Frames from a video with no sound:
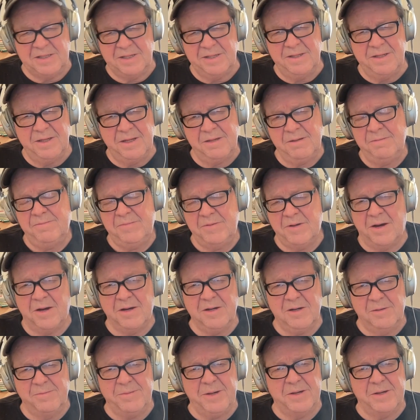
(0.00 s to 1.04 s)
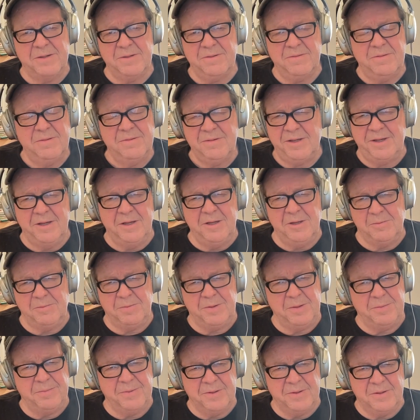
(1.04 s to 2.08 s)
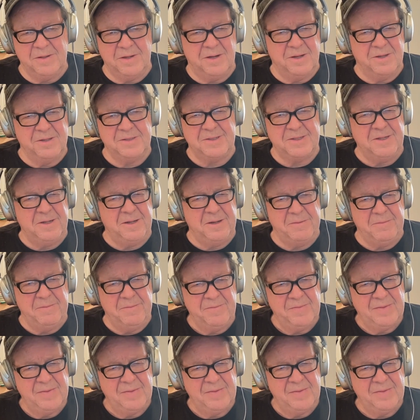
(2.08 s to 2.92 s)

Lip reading: and they talk about killing people all the time.